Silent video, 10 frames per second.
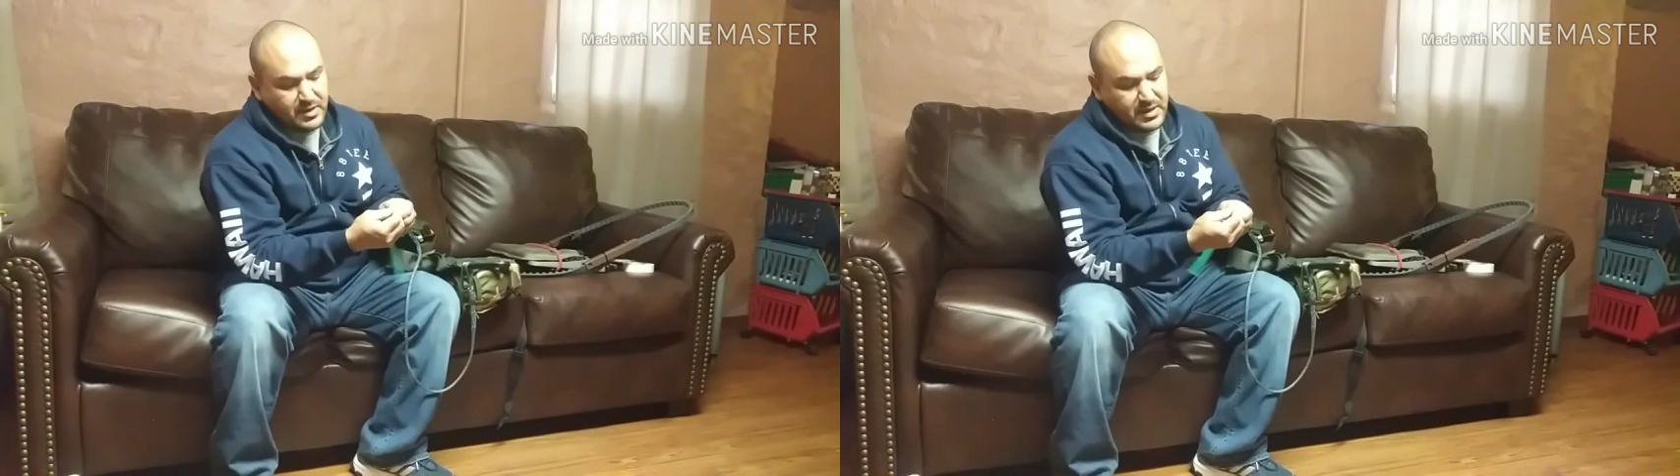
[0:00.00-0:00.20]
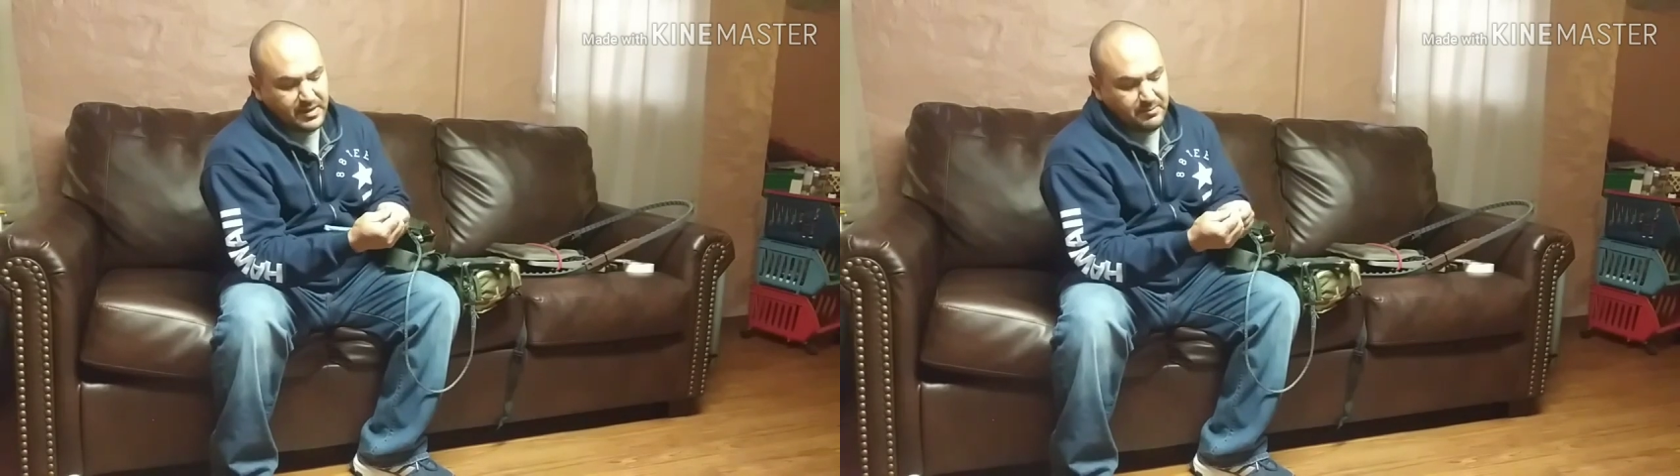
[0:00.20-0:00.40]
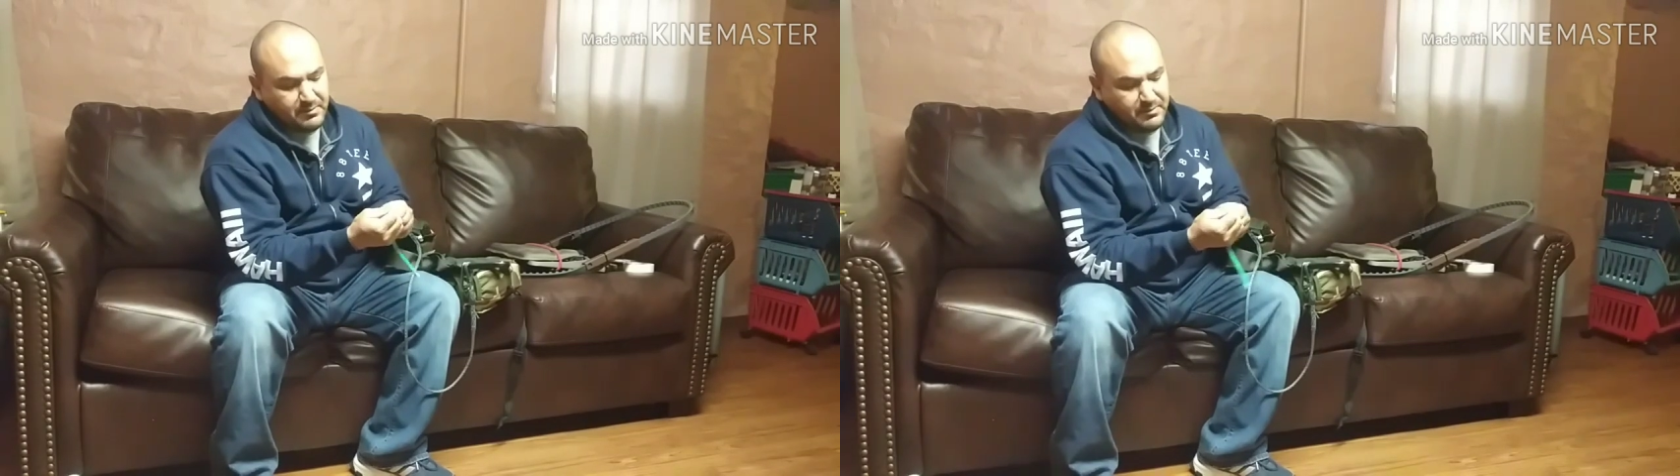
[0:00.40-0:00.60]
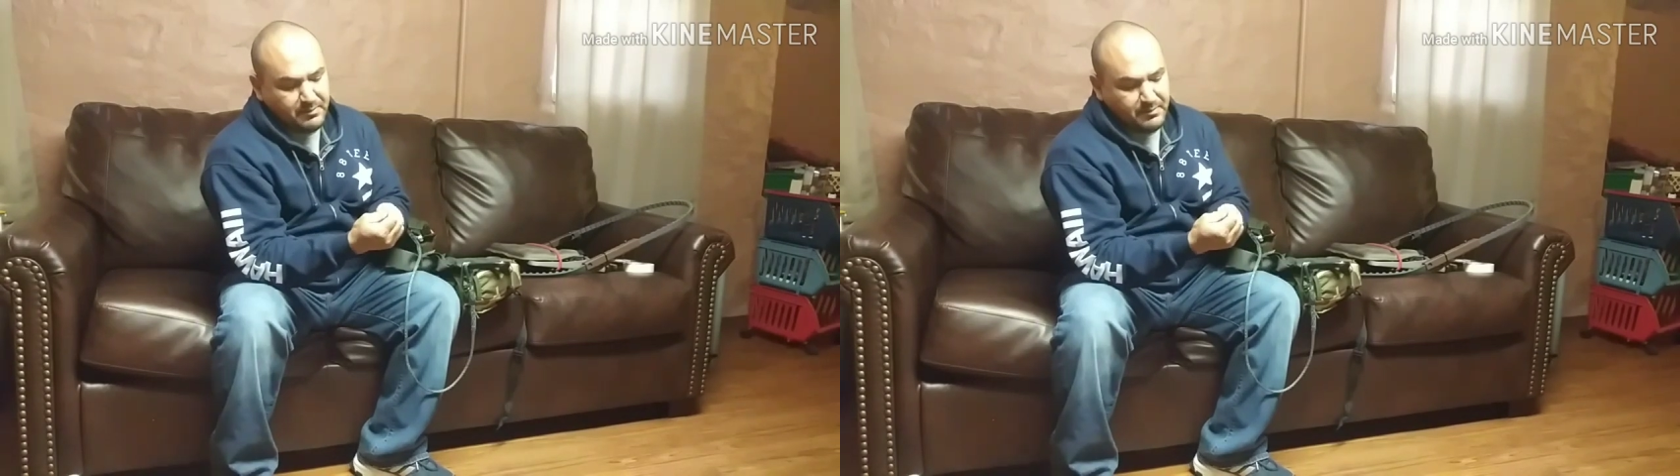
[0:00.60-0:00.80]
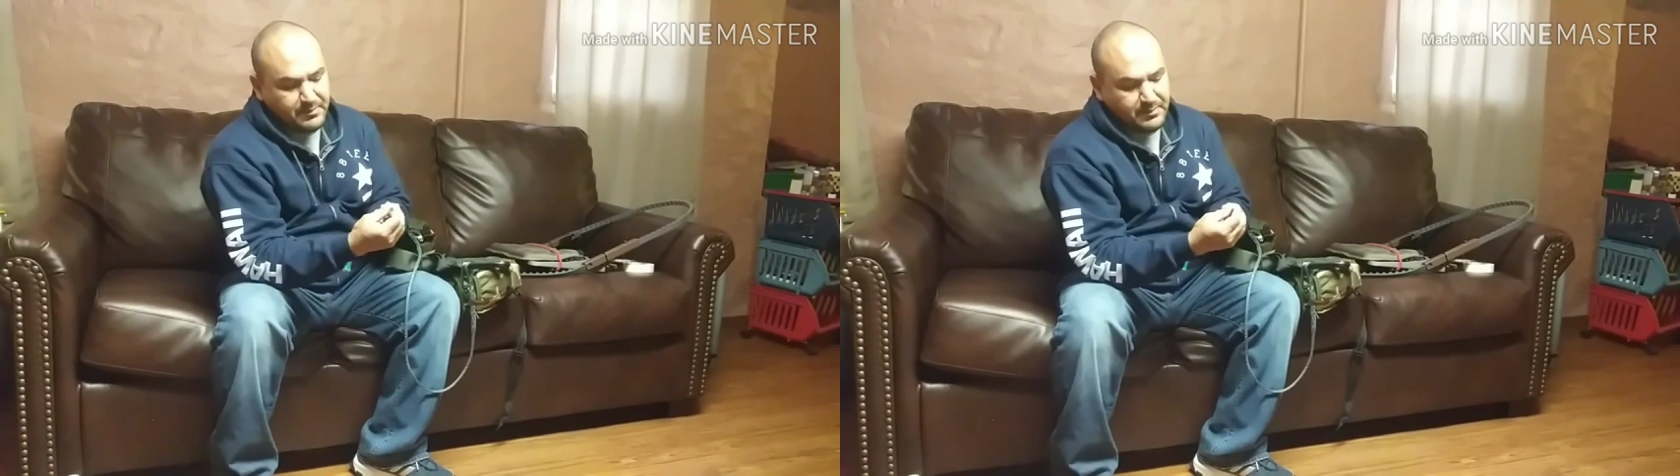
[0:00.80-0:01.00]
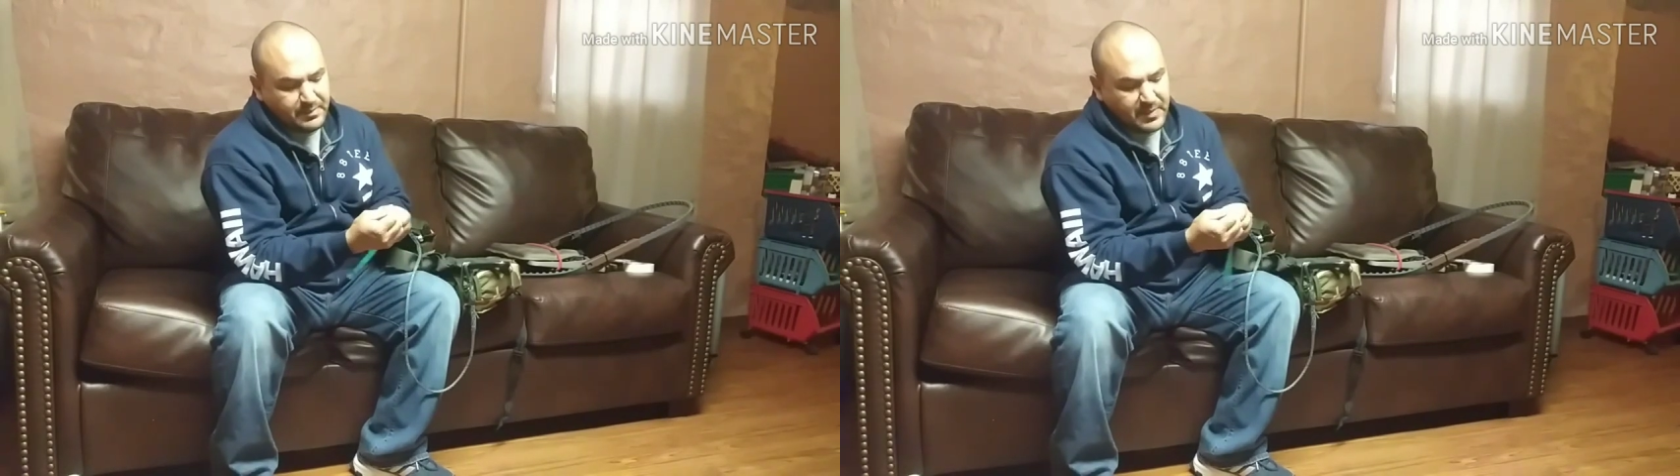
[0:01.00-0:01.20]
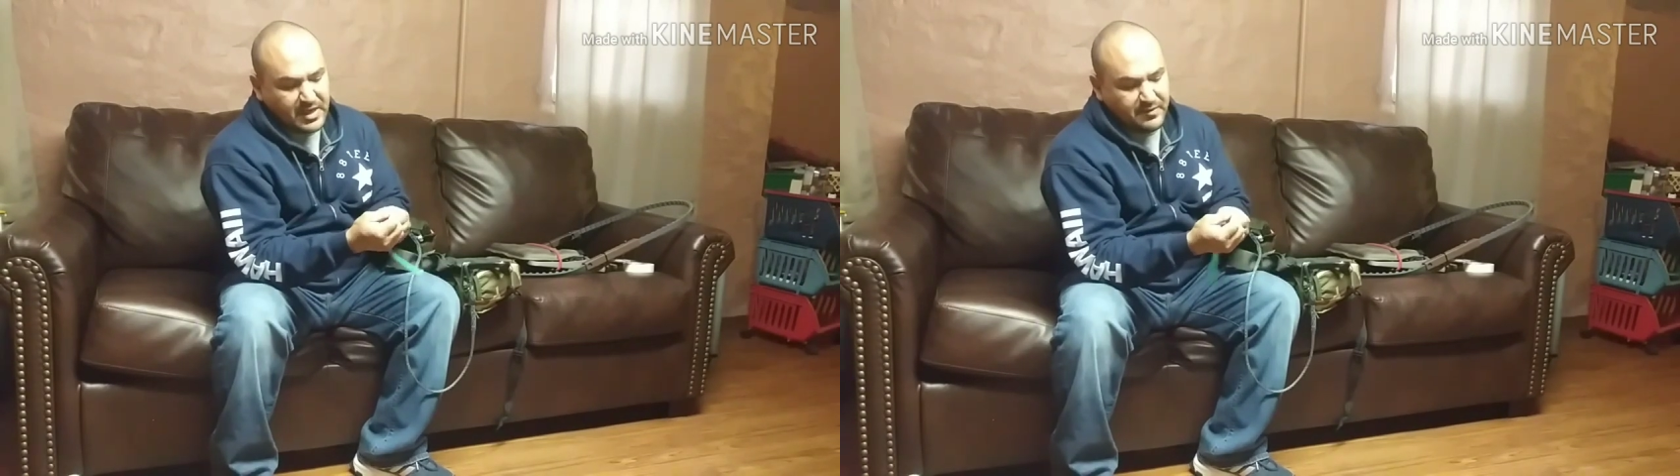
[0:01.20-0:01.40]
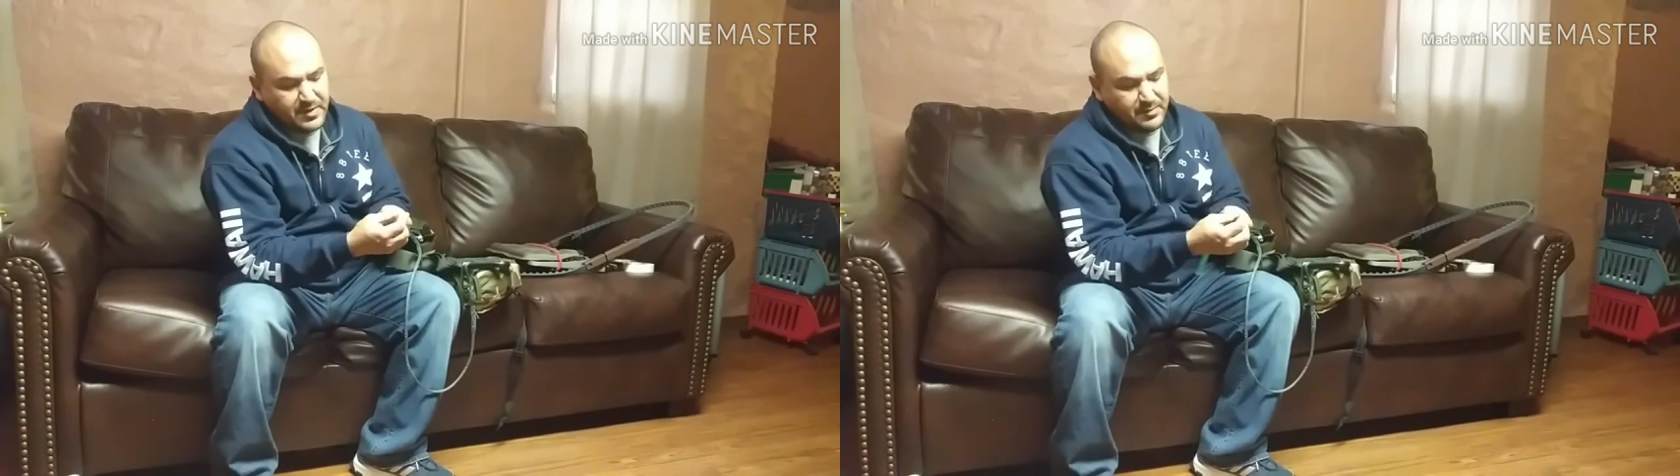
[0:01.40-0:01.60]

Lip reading: and give it a